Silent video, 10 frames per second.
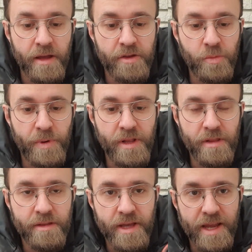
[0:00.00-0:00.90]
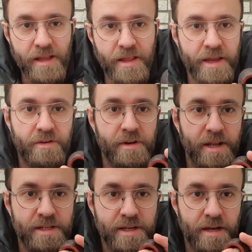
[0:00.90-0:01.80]
you build a layer
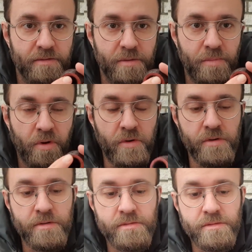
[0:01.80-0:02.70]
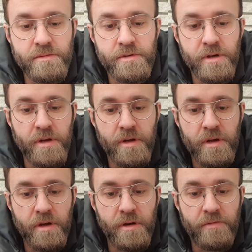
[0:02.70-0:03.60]
inside of the bowl
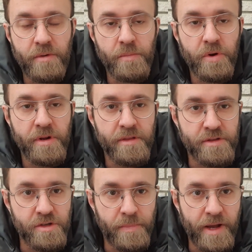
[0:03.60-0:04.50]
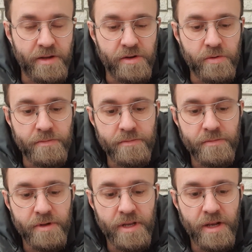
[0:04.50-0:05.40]
from burning the tobacco.
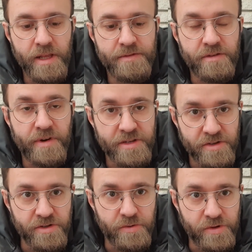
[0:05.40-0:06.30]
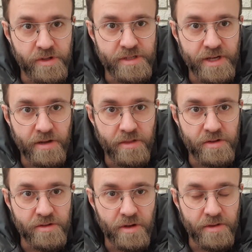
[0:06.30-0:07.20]
It leaves a residue, you could say,
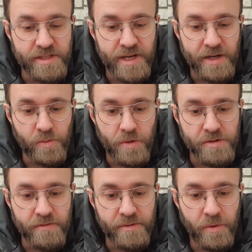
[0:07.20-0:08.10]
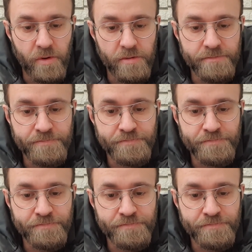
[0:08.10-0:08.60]
on the sidewalls of the bowl,